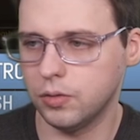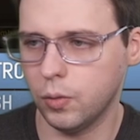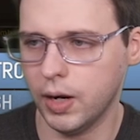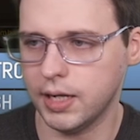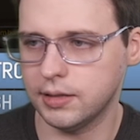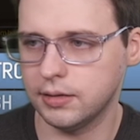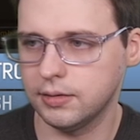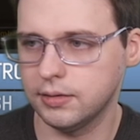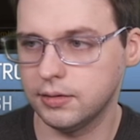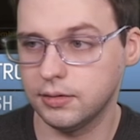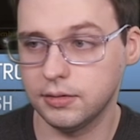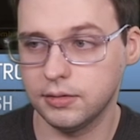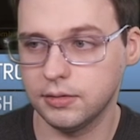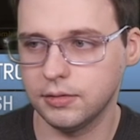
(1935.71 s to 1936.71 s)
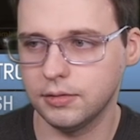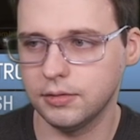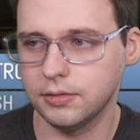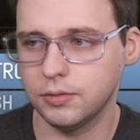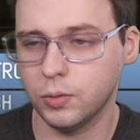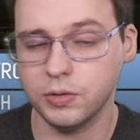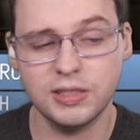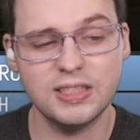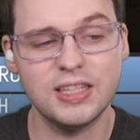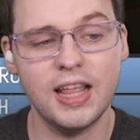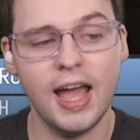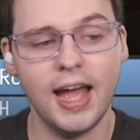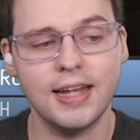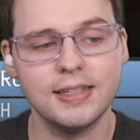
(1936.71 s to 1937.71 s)
Wait. What is
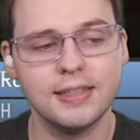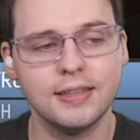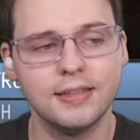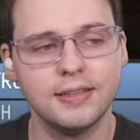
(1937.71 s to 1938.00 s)
that?